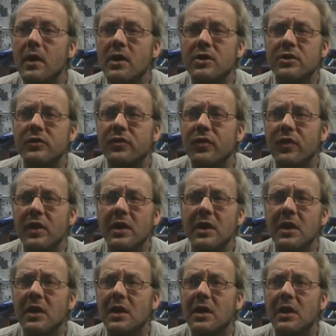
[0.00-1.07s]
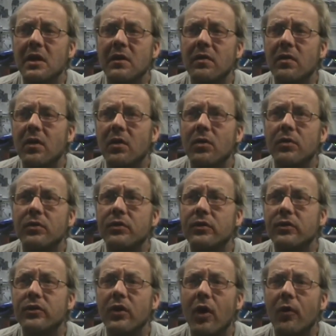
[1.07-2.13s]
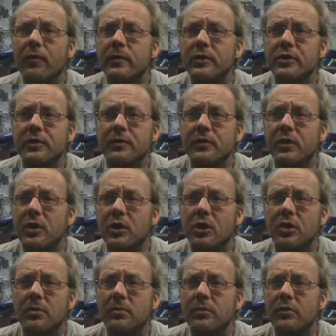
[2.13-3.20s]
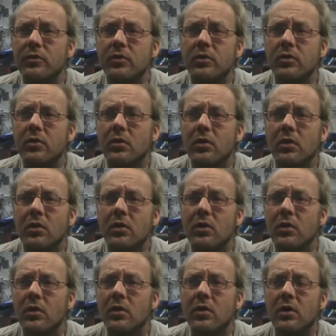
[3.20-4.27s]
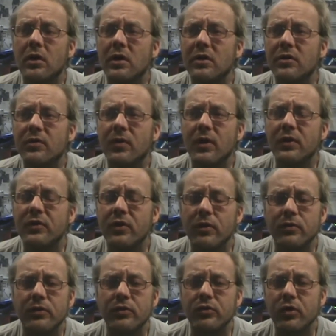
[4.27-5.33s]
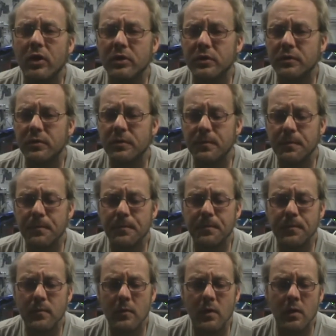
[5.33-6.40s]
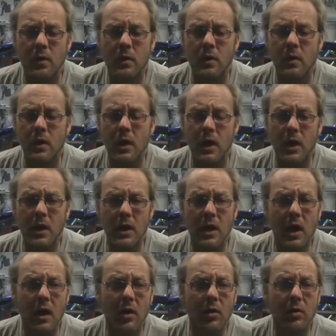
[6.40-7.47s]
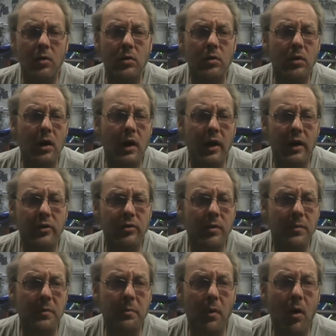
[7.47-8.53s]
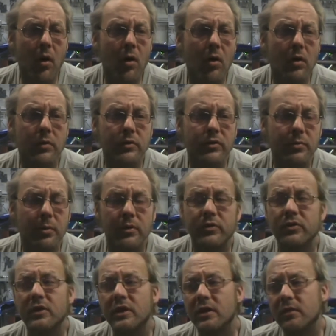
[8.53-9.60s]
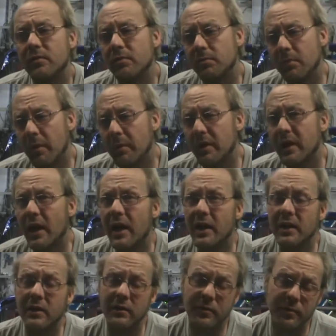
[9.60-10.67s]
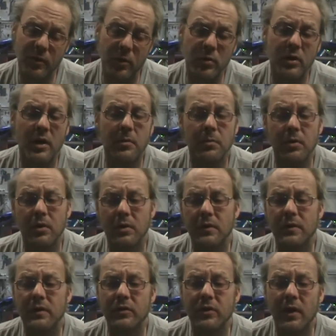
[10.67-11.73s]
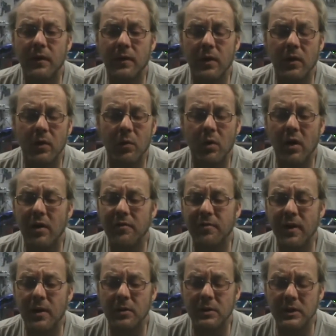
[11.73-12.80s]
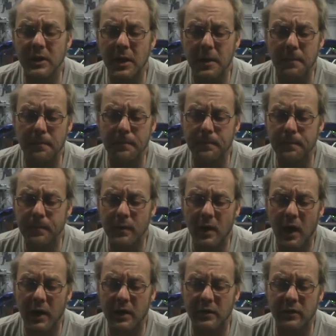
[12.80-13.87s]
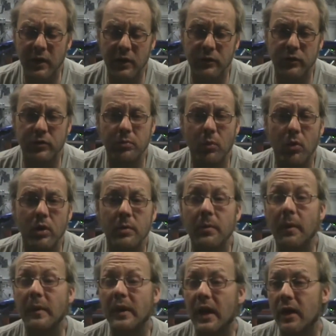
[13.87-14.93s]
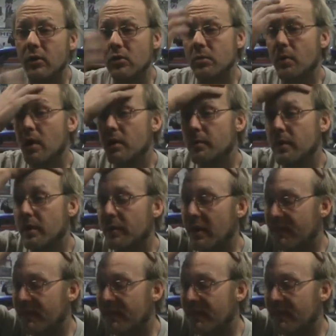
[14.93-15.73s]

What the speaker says: And just thinking in those selfish of terms, and it's very self-destructive. Anyhow, I dropped the ball. I was supposed to give my mechanic the phone number and this, that, the other. Well, I followed it up. I get a text this morning, my mechanic reminded me.